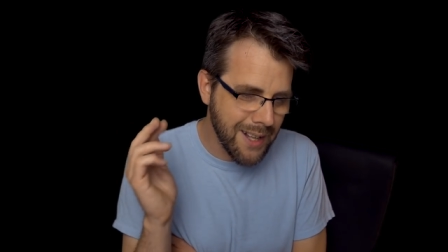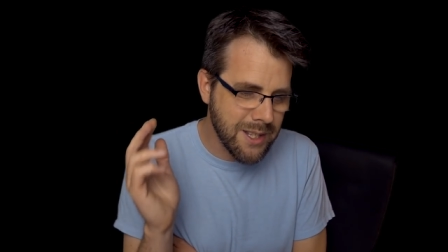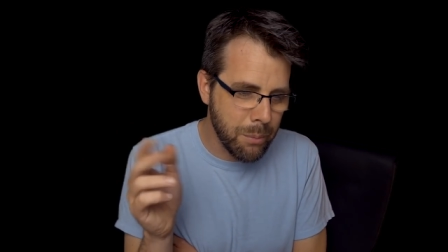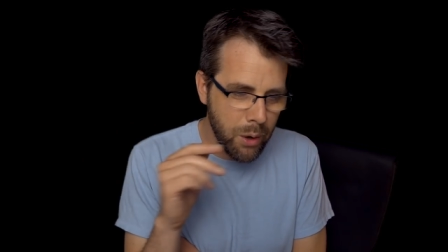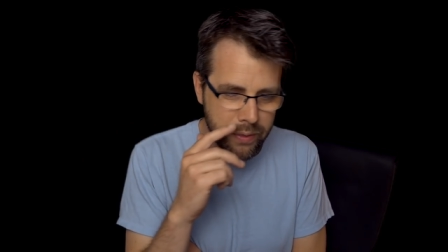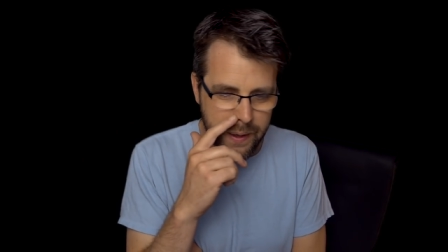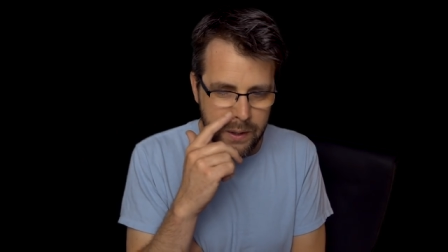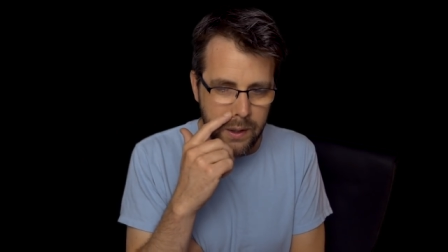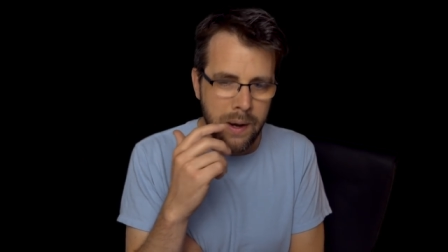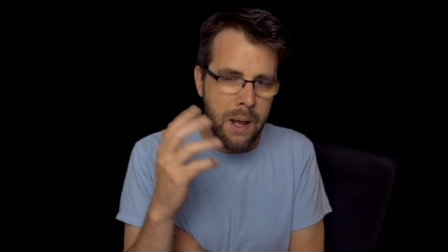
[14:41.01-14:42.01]
as the Moore
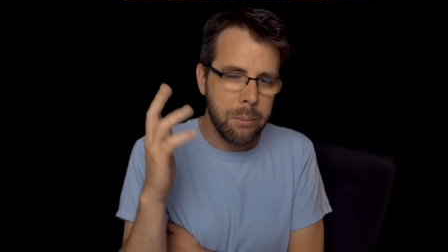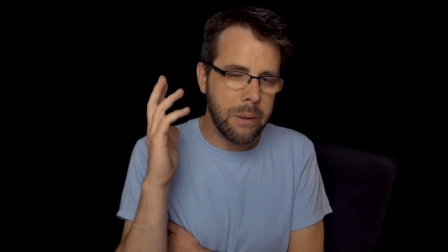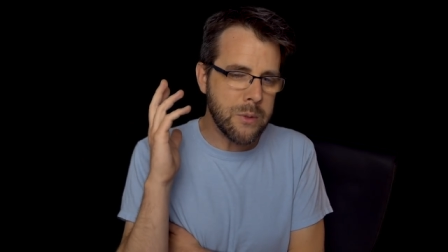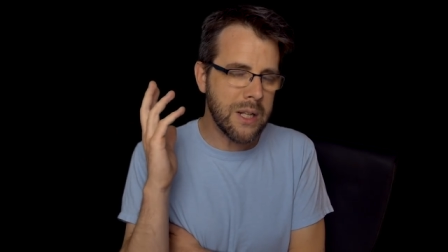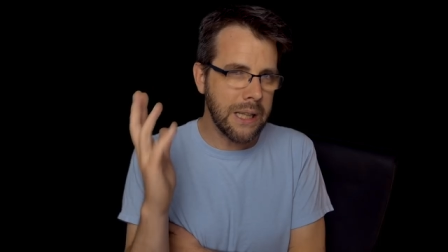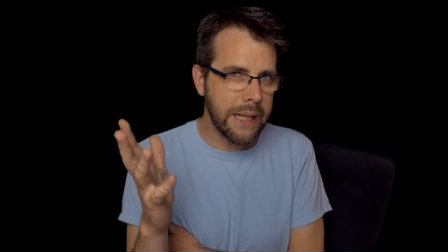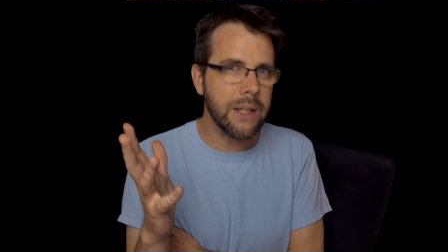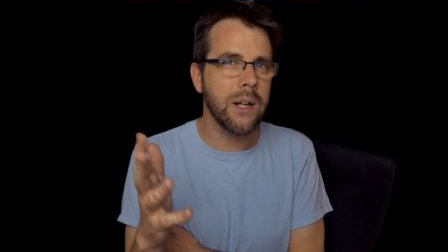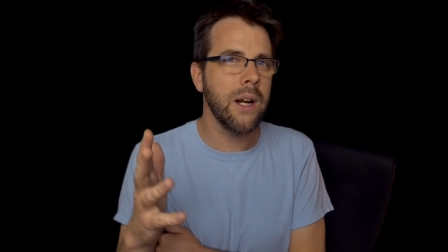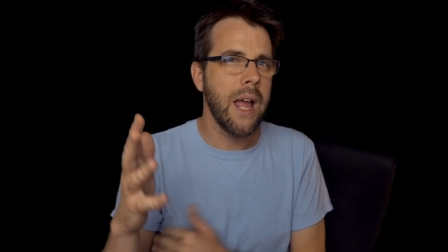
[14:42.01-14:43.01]
Theater, but it was
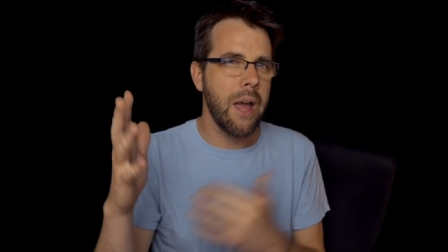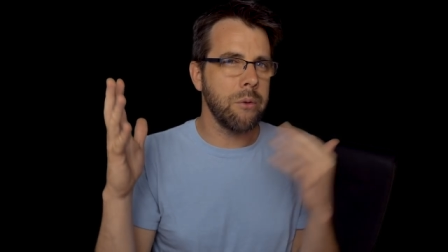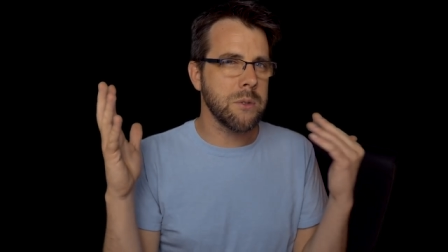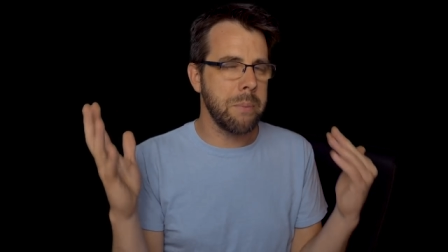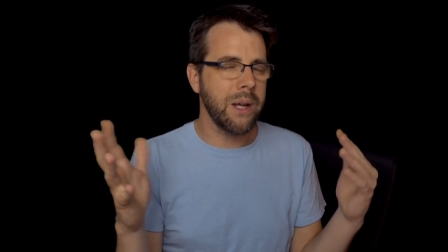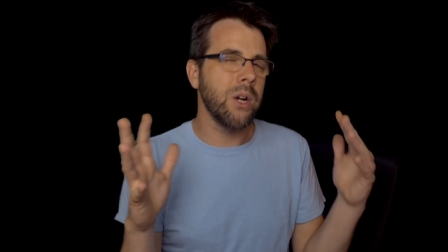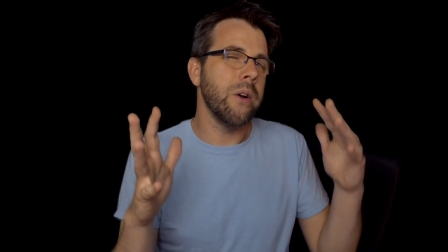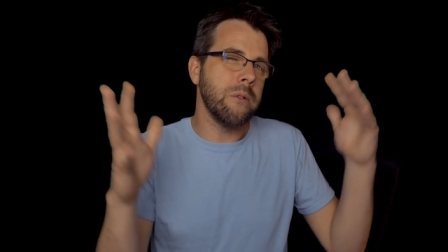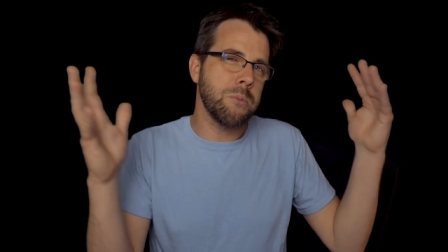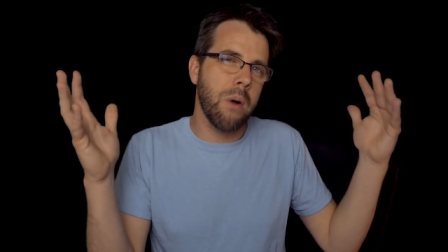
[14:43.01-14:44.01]
cleaner and it was bigger
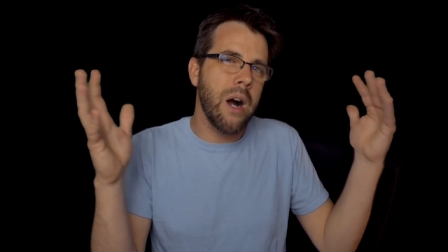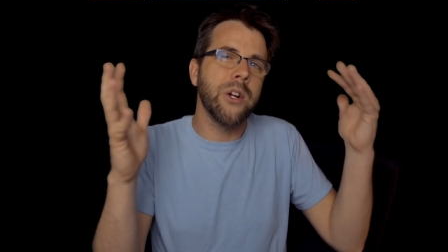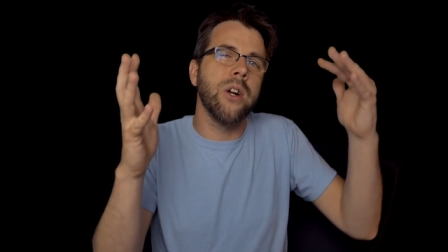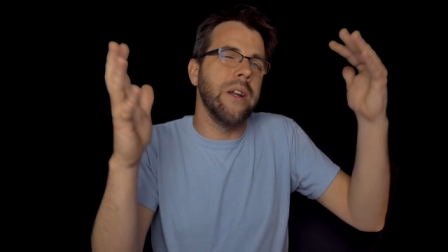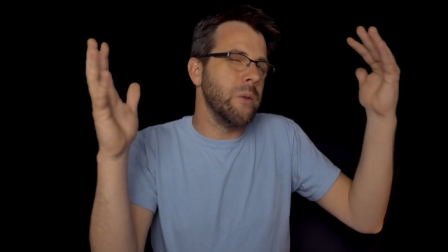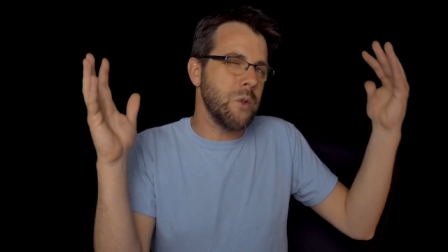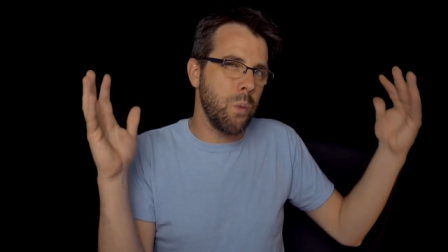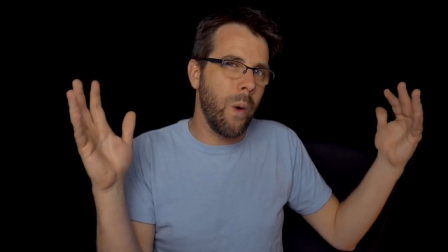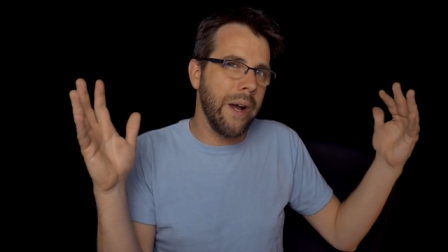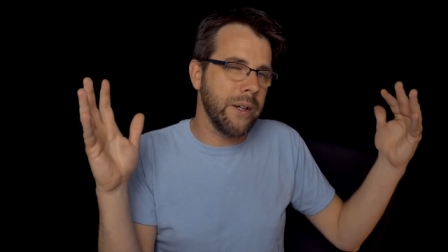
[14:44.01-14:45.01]
and it was broader and it was
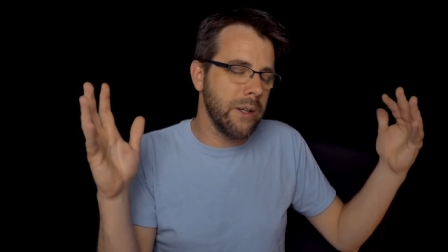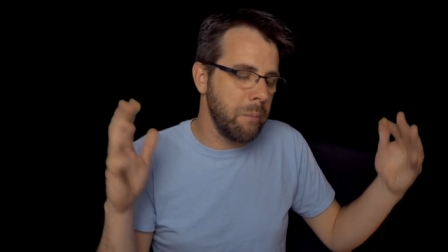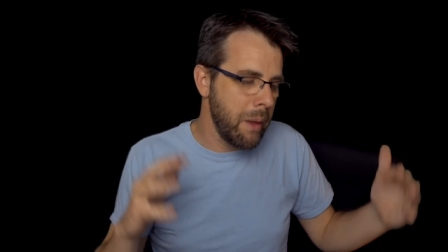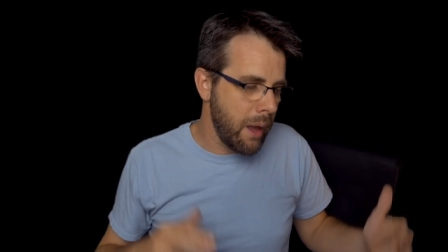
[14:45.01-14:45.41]
wider.